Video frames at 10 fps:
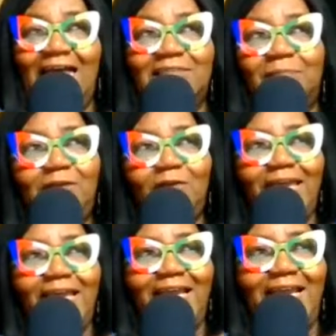speak no
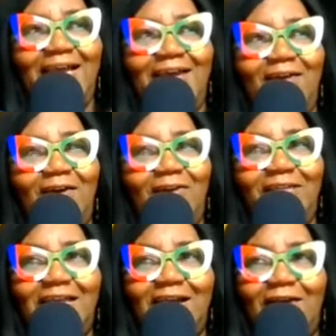English. I know who
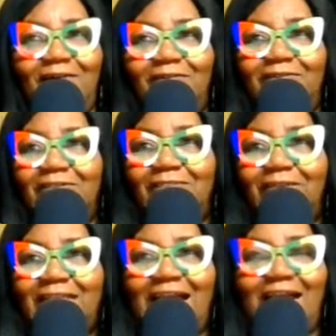you call. You
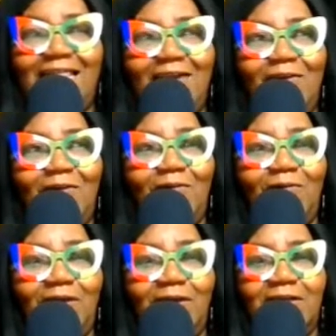would not know.
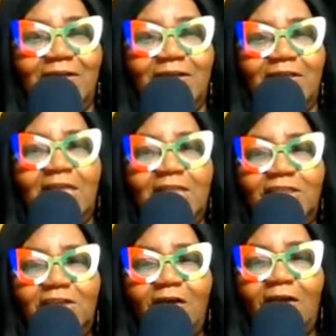Didn't
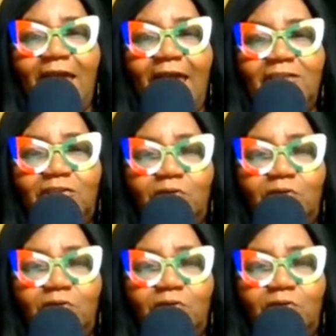she call and ask you